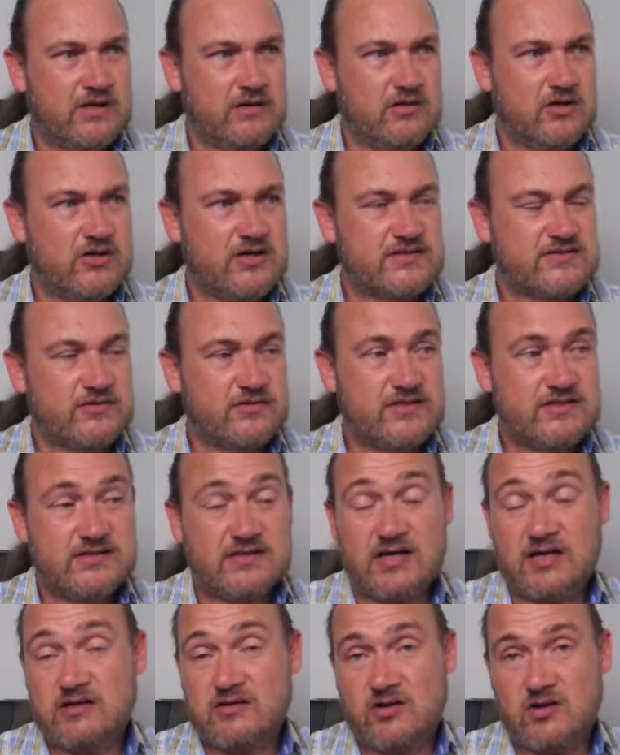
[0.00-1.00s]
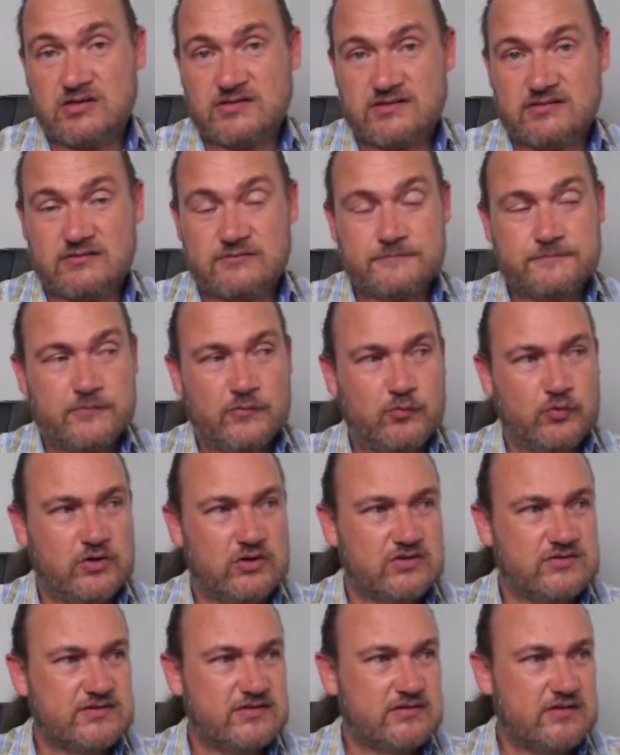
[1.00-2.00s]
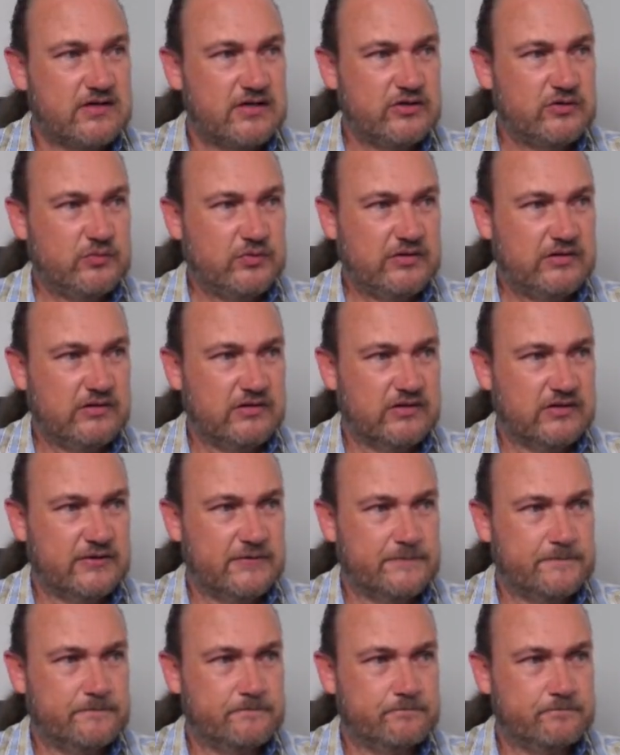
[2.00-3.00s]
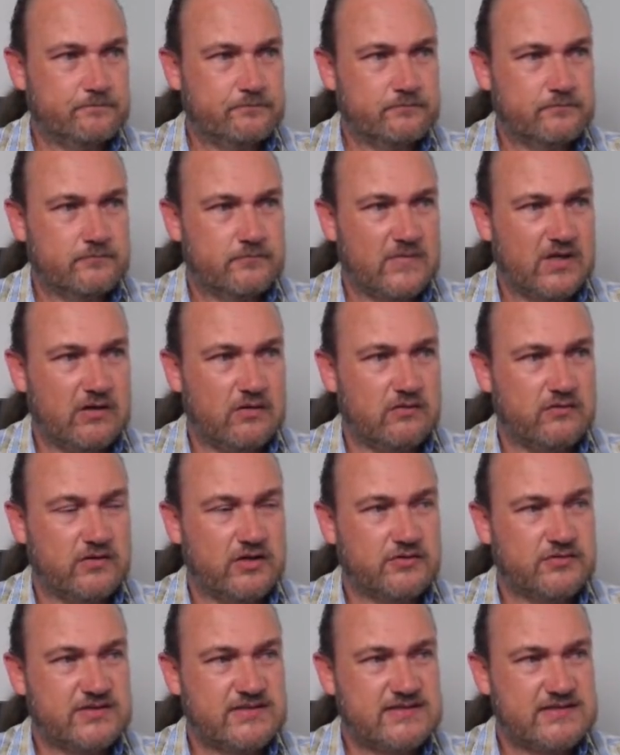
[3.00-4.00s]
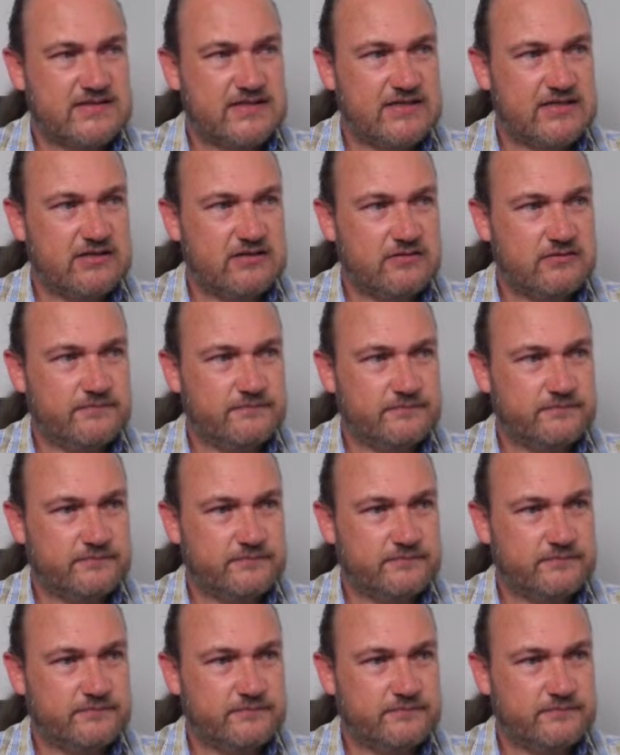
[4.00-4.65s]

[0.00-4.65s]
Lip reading: Okay, so this trade lost. We lost the trade with on OTC here.